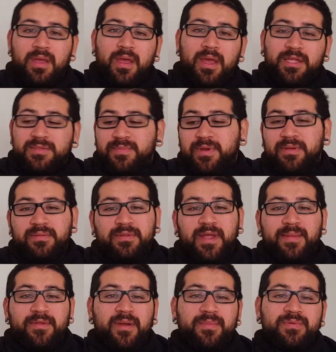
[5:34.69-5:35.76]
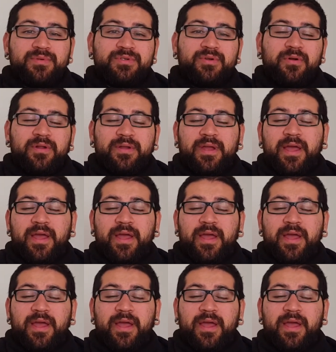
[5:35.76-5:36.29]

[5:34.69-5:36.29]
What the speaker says: That's my laptop is restarting.